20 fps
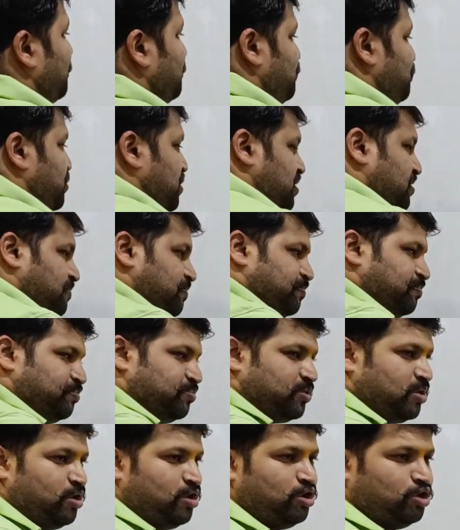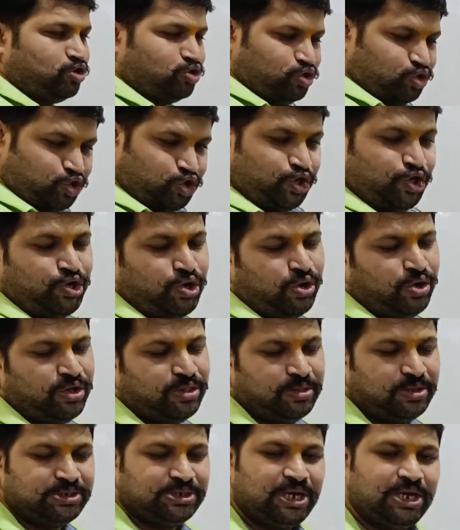b. So 0
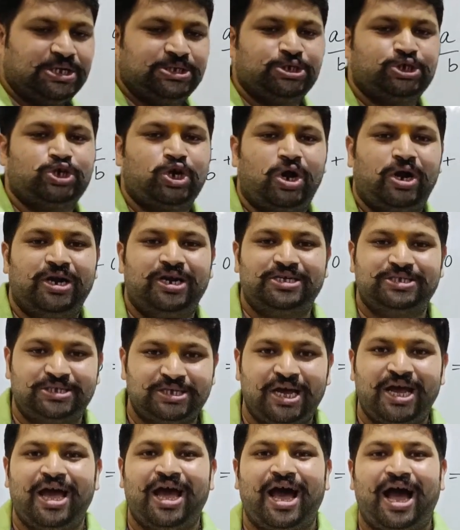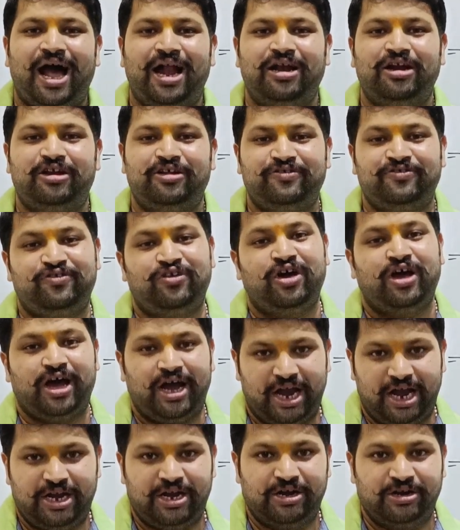in this case is called as additive
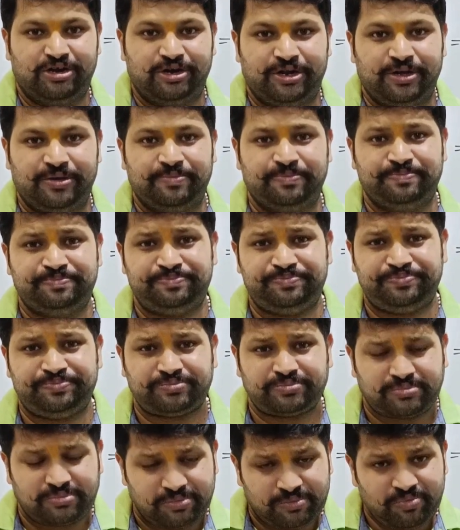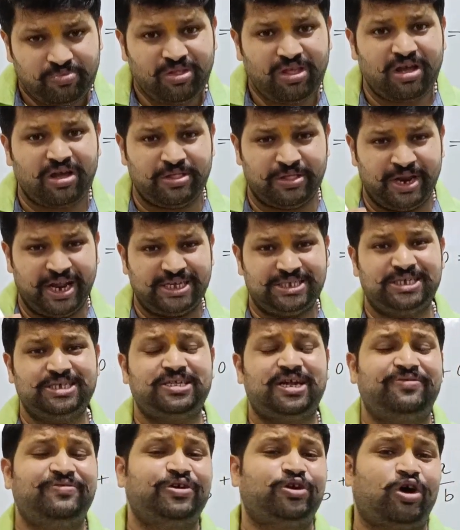identity. The next thing
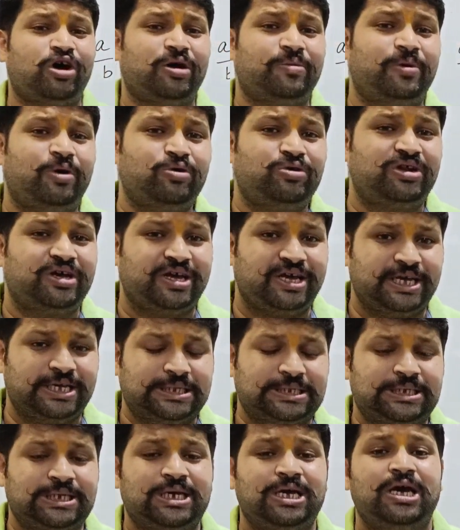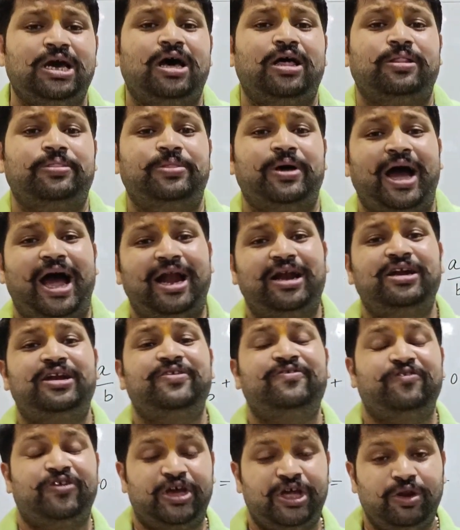that we talk about is the
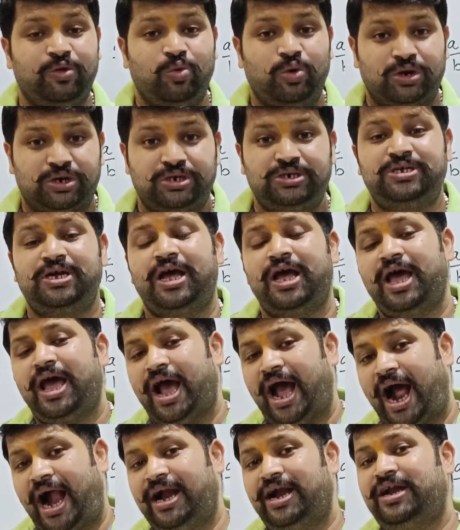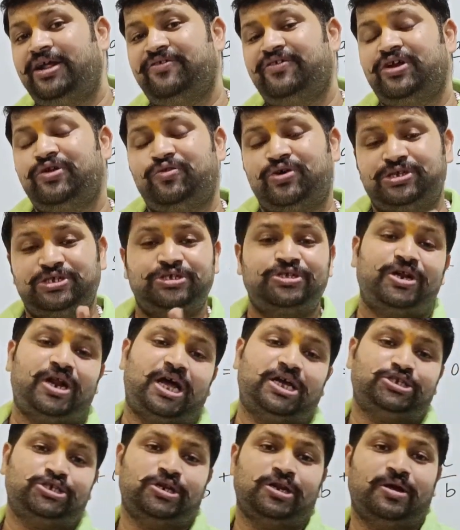additive inverse. Additive inverse is a
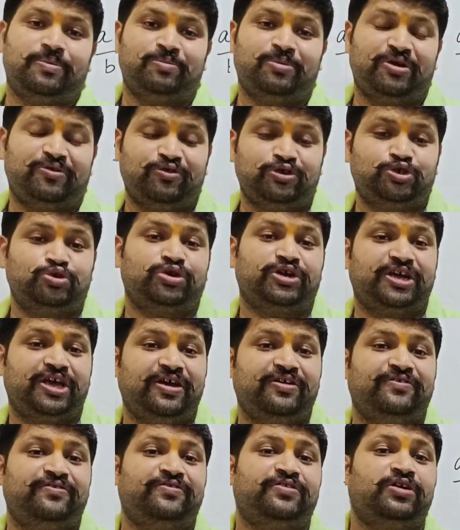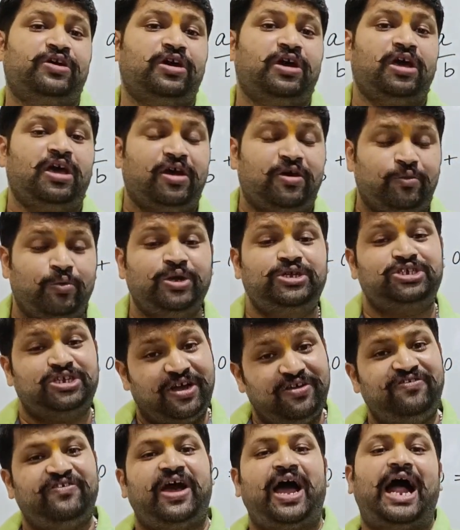rational number which
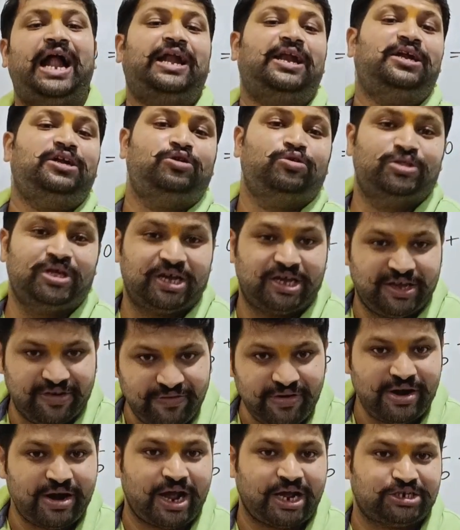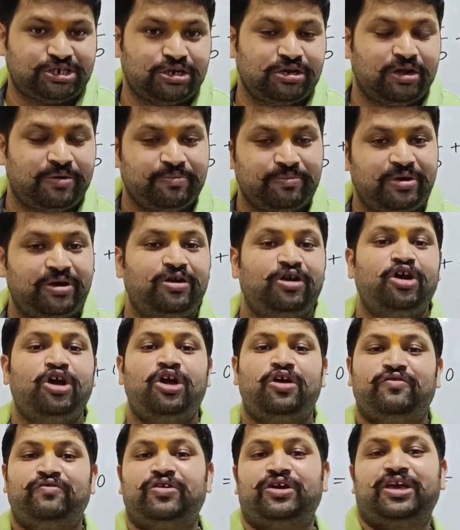if added to the given rational number,
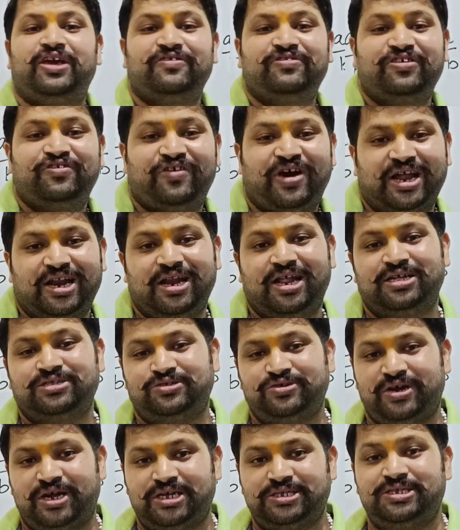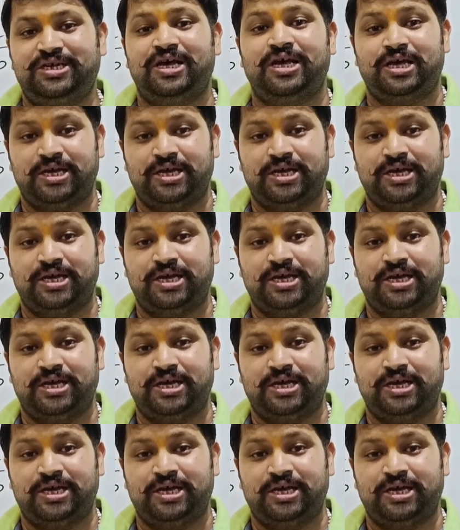would give the final answer as